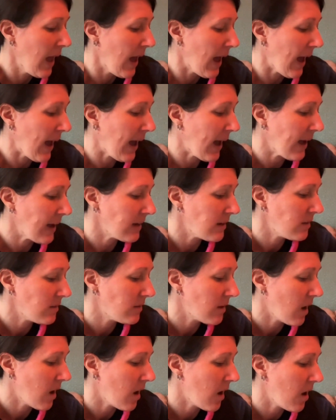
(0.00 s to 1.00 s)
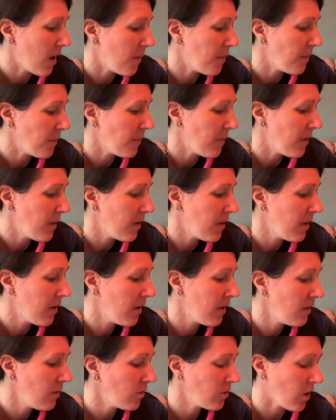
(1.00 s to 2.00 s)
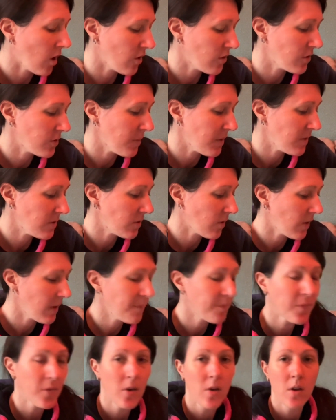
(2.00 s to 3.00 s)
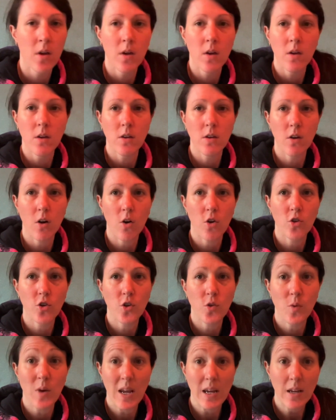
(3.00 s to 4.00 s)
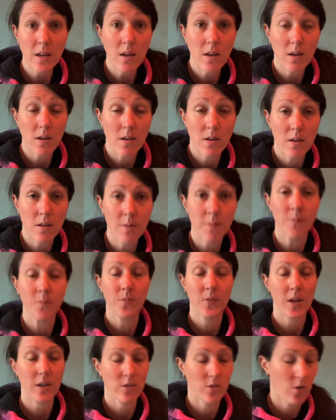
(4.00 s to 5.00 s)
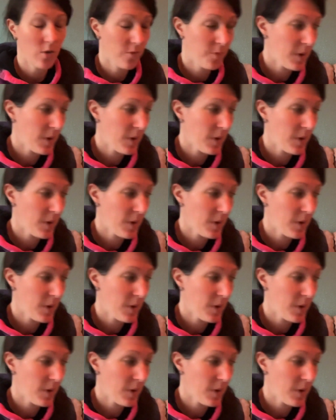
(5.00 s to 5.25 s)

And not Yarnsmith, sorry, Yarn Unique. That's who I've